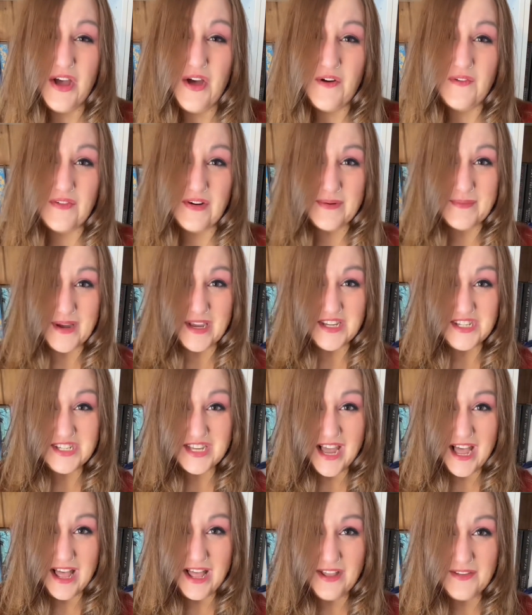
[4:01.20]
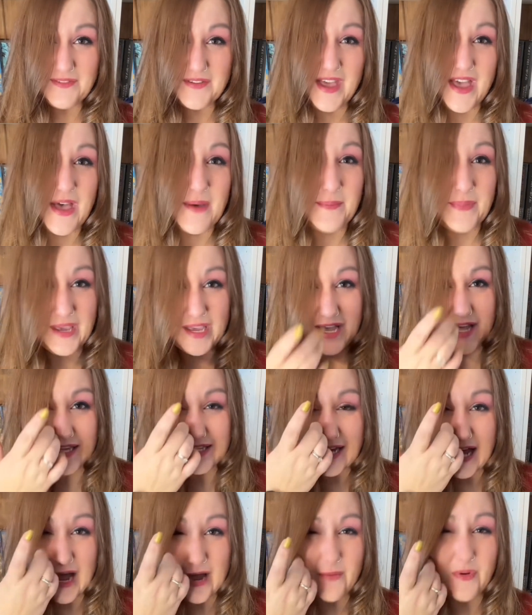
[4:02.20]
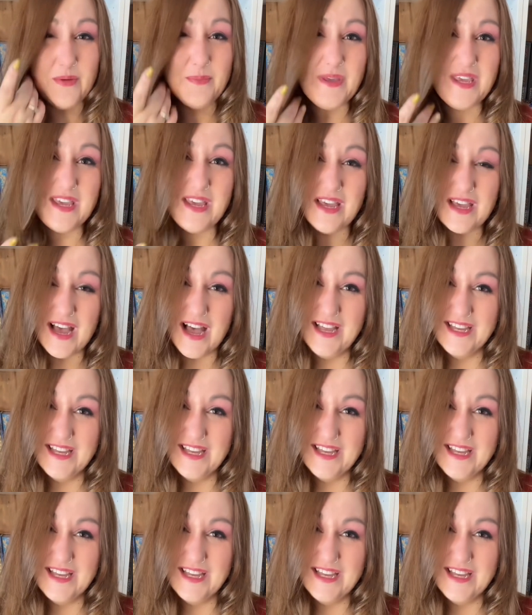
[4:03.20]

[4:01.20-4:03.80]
for my shelf because I will be